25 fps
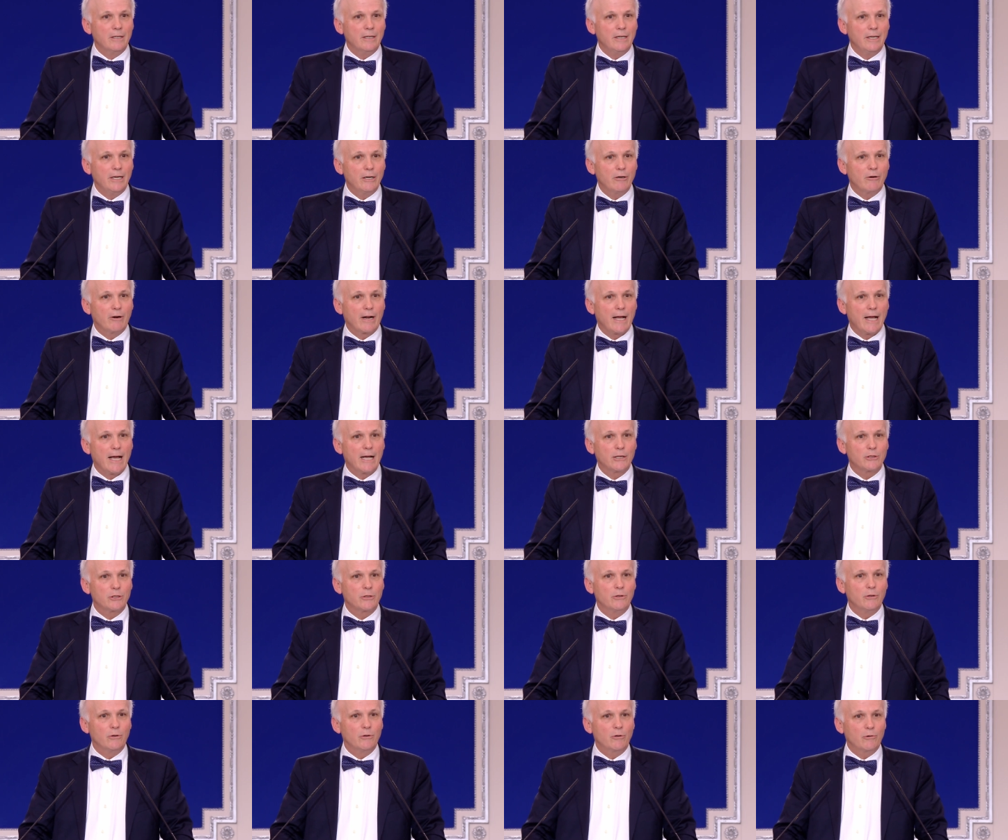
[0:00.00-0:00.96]

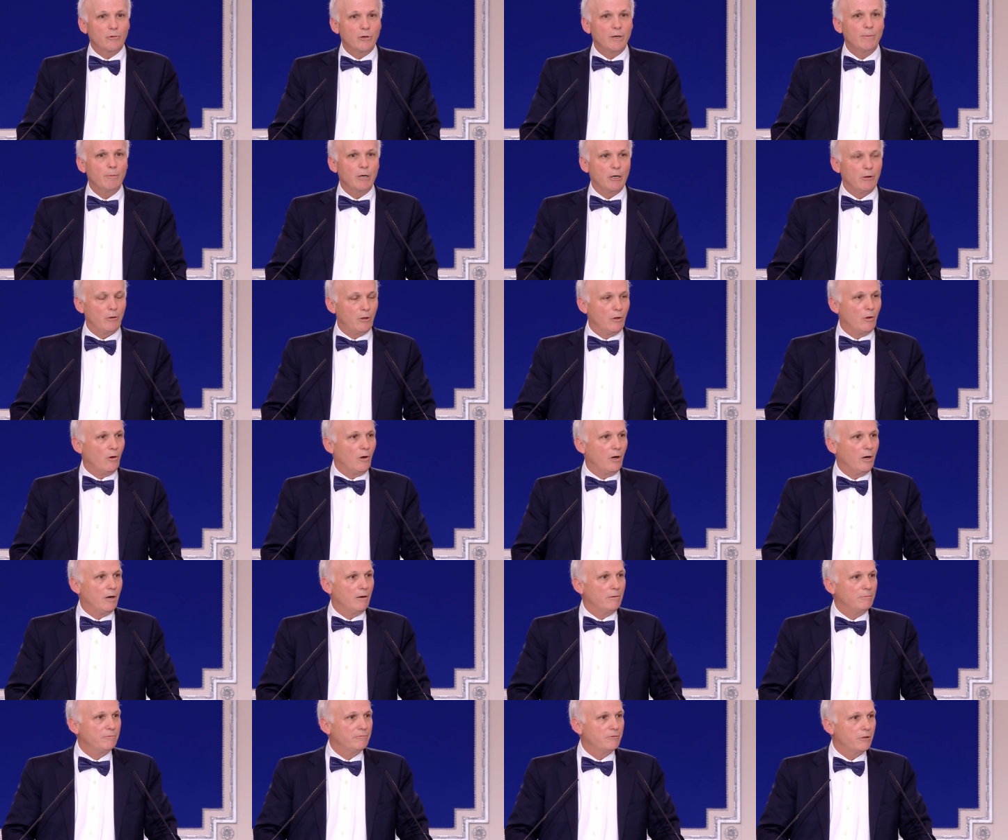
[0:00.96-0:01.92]
International criminal
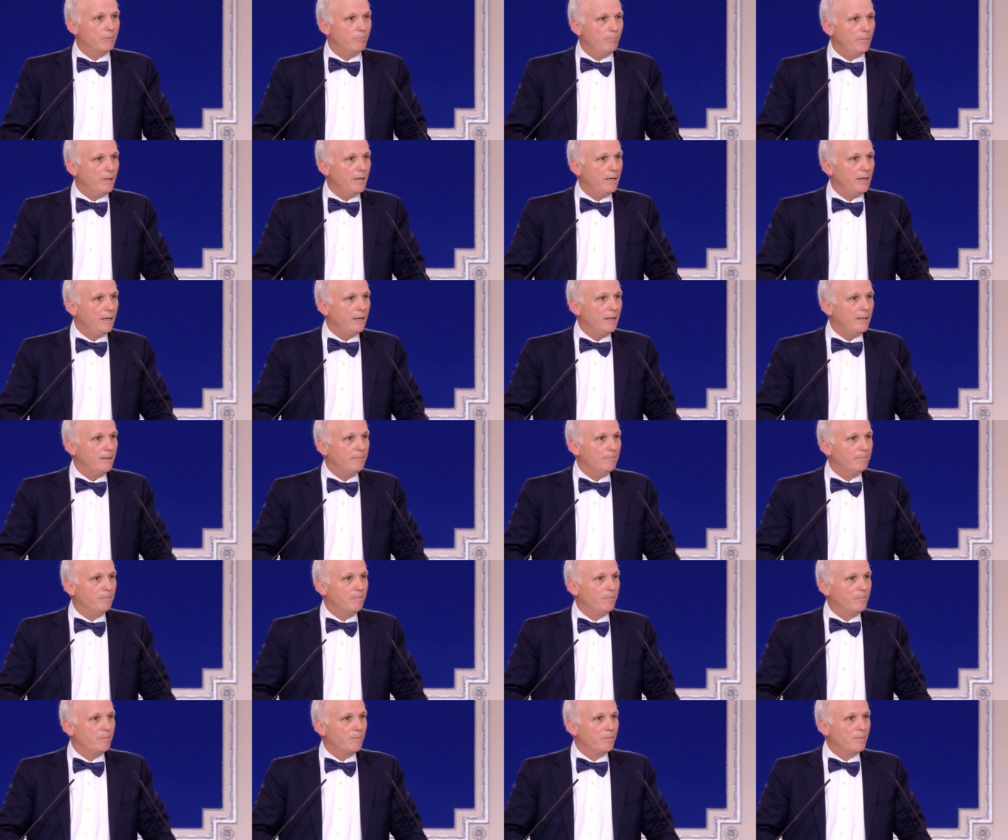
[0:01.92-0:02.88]
law, for me,
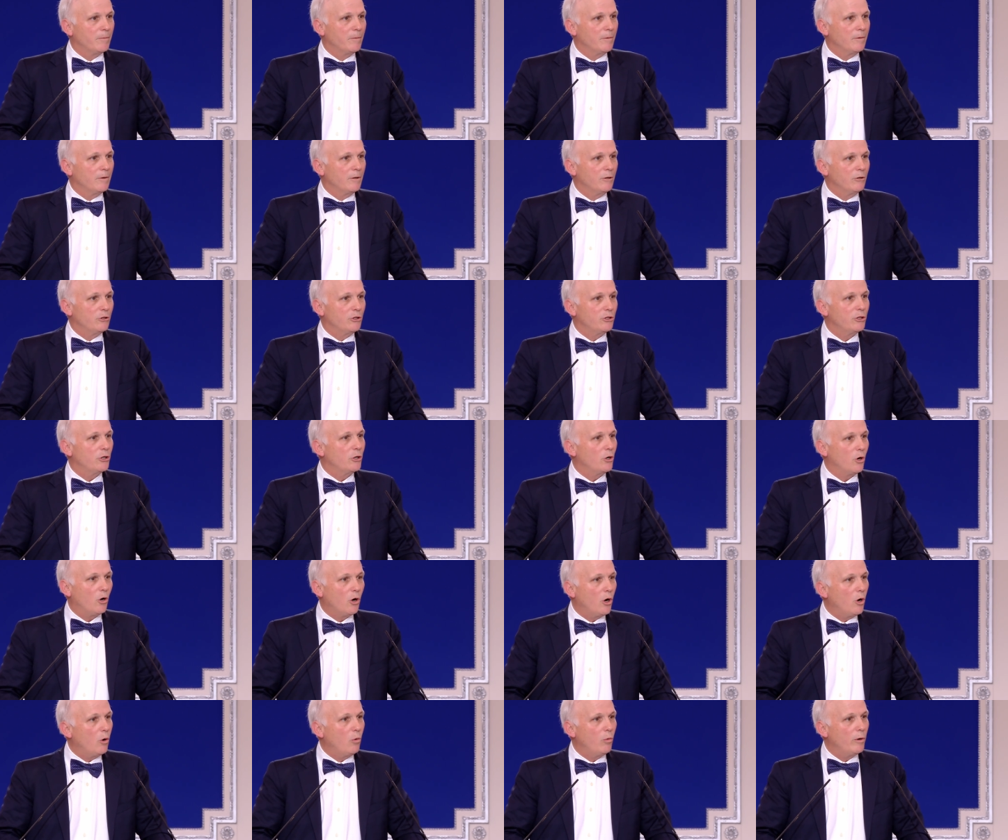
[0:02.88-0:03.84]
should
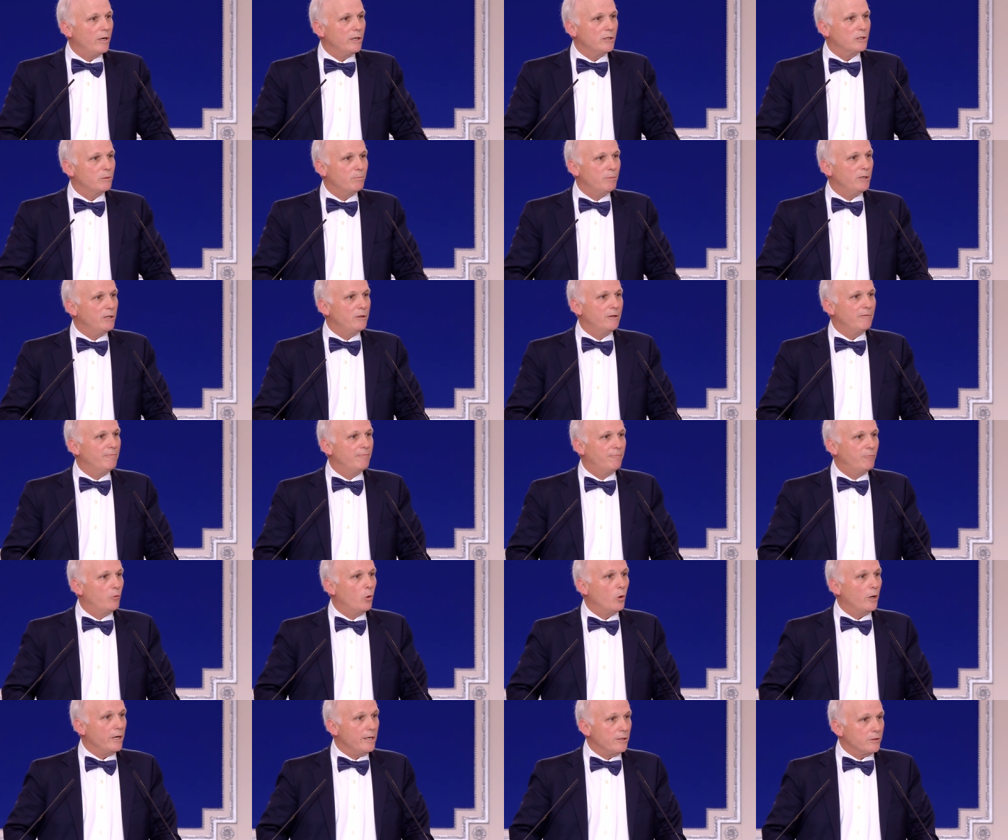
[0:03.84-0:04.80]
always be the
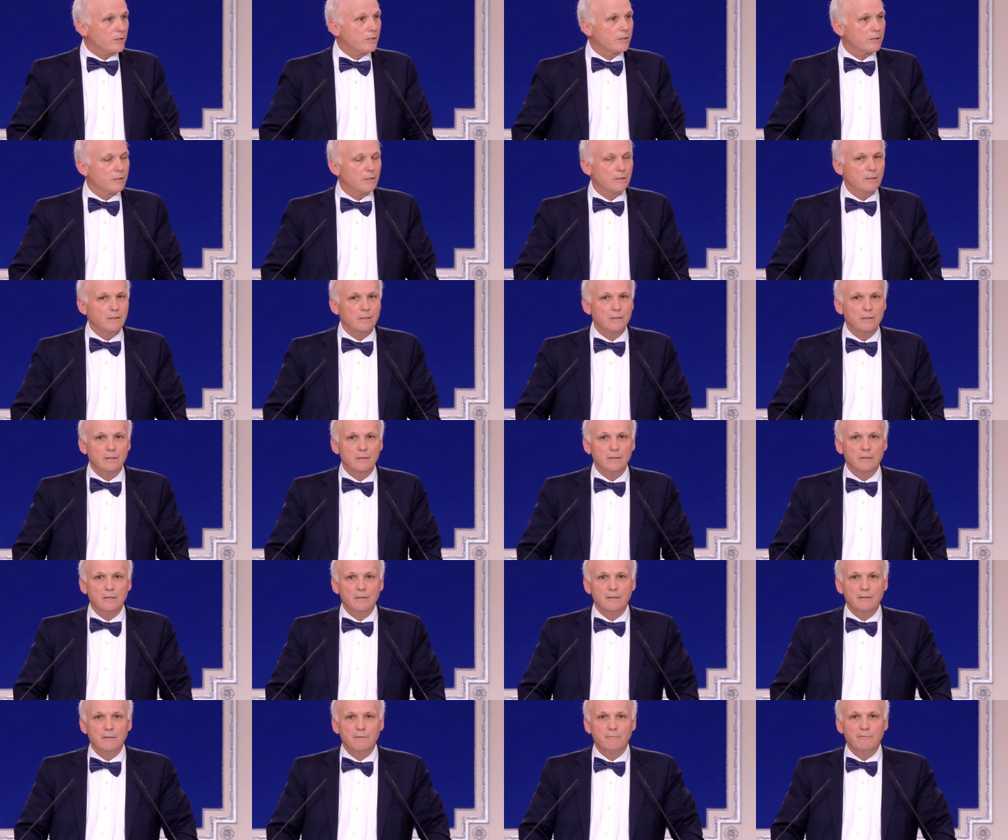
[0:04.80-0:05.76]
voice
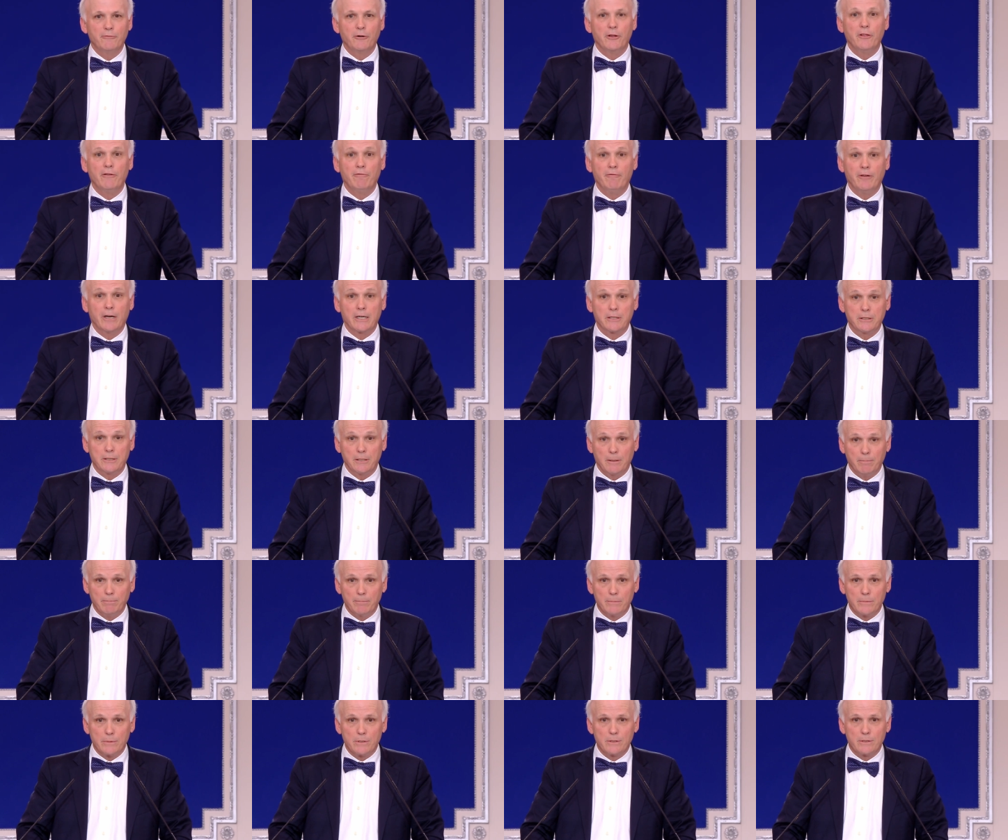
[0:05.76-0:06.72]
for the
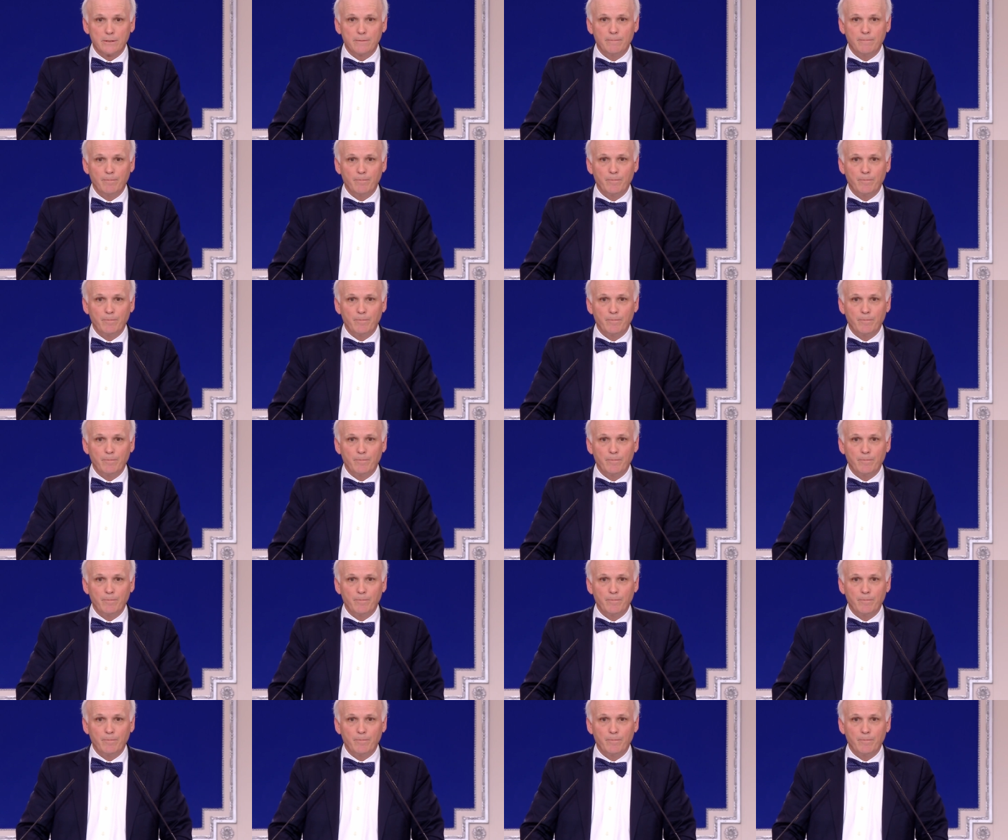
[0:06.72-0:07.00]
victims.